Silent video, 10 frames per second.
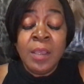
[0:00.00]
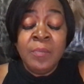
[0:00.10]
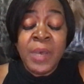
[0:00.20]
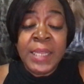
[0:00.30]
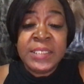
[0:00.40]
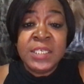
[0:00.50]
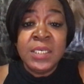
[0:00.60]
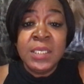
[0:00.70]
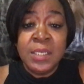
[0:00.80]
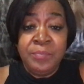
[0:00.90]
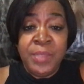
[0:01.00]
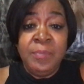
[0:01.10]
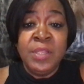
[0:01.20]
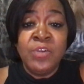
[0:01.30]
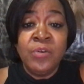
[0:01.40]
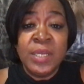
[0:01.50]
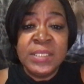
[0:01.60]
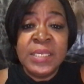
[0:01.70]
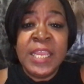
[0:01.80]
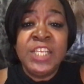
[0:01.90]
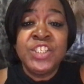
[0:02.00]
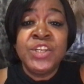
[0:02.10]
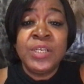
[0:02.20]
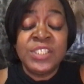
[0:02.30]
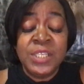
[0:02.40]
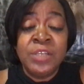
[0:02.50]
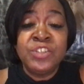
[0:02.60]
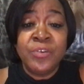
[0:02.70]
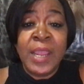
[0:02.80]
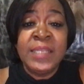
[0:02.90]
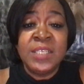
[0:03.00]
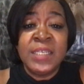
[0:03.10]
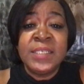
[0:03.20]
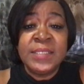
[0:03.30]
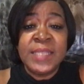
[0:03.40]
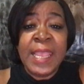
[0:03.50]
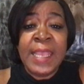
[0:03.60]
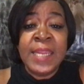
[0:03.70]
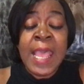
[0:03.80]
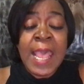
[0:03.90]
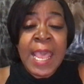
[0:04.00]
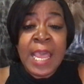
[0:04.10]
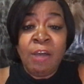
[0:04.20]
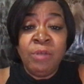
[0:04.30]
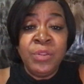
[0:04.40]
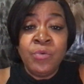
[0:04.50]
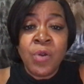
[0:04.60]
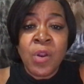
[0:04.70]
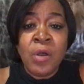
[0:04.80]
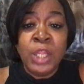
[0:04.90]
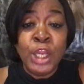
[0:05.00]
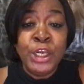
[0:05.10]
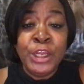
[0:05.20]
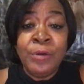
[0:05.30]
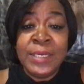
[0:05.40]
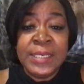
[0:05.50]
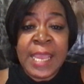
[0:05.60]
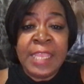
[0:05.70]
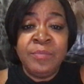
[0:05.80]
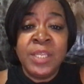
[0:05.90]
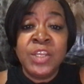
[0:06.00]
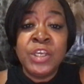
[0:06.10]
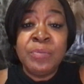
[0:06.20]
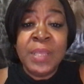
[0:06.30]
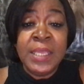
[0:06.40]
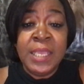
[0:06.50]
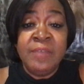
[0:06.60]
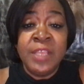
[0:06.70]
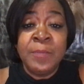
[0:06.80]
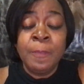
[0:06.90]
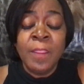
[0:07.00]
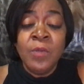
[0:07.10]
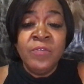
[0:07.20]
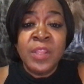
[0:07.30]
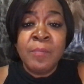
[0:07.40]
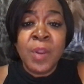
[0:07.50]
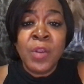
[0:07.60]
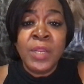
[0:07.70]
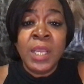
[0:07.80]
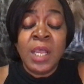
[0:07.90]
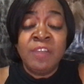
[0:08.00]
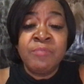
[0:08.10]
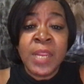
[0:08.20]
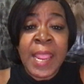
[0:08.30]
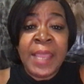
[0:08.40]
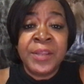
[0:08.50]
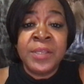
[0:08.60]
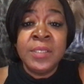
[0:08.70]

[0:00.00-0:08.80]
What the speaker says: But people across the nation are still trying to understand how in the world no indictment could be given for the murder of Breonna